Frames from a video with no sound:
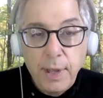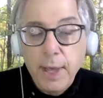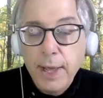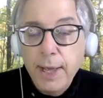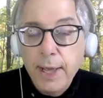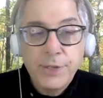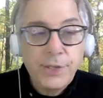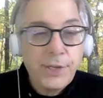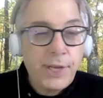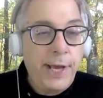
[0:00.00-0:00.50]

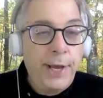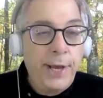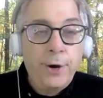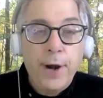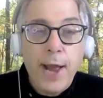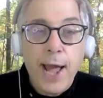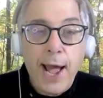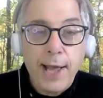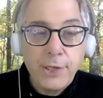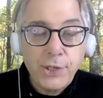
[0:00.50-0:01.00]
It's
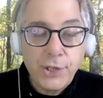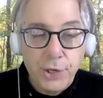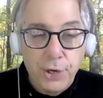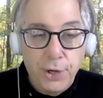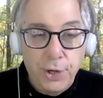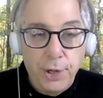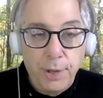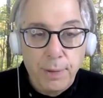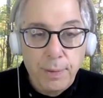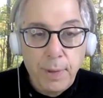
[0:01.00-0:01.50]

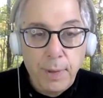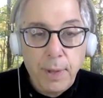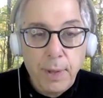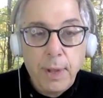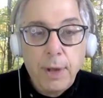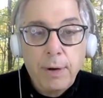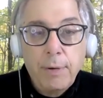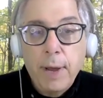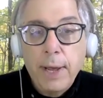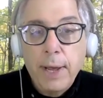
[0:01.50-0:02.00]
international,
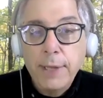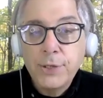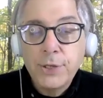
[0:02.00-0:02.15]
right?